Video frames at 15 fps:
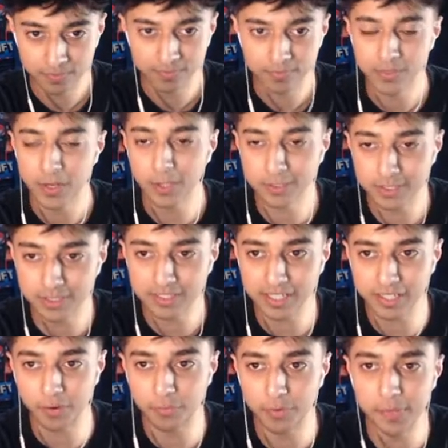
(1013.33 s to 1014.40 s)
Oh, so this is like
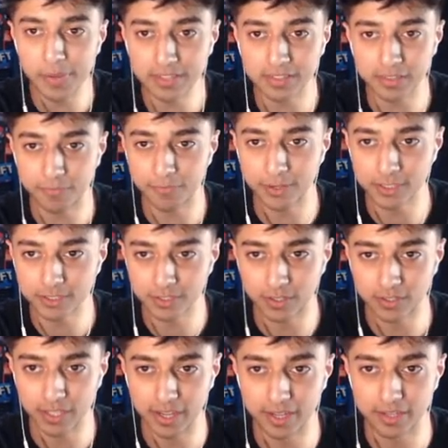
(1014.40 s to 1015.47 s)
a remix of the first song then.